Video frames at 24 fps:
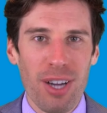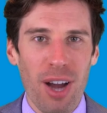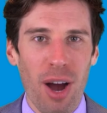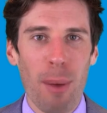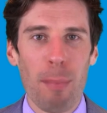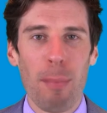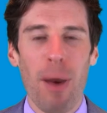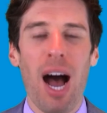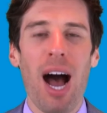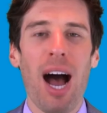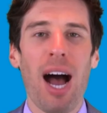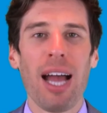
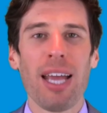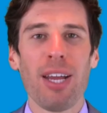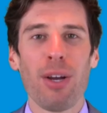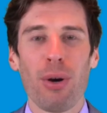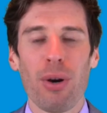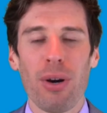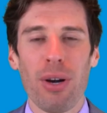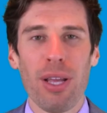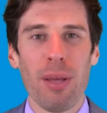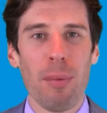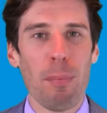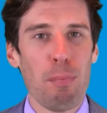come
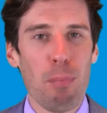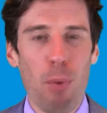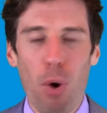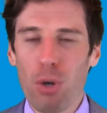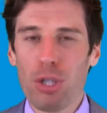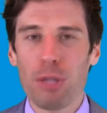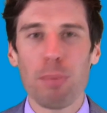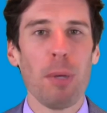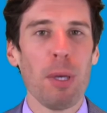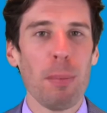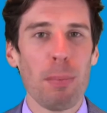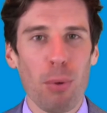higher.
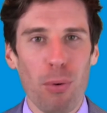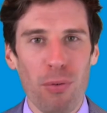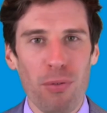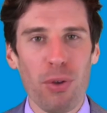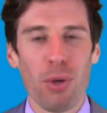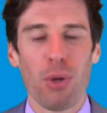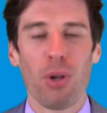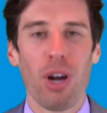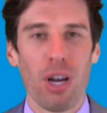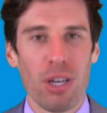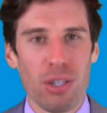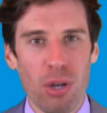Most people
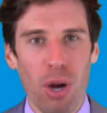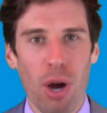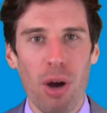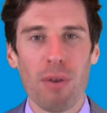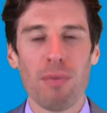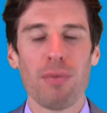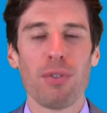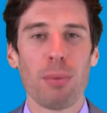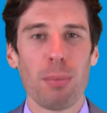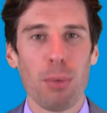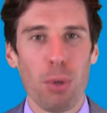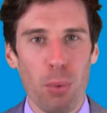feel
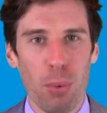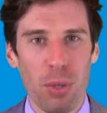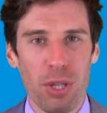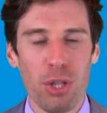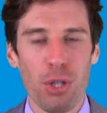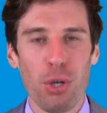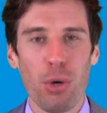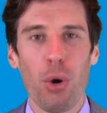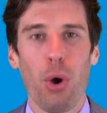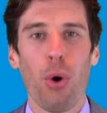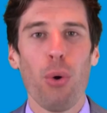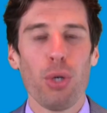uncomfortable with
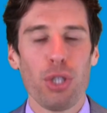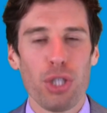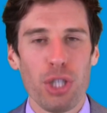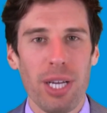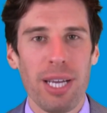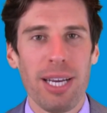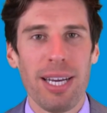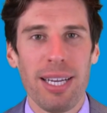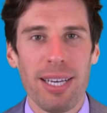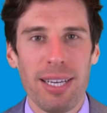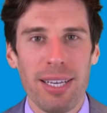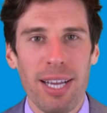
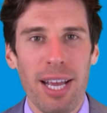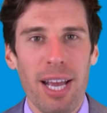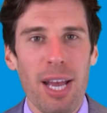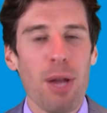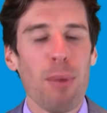negotiating.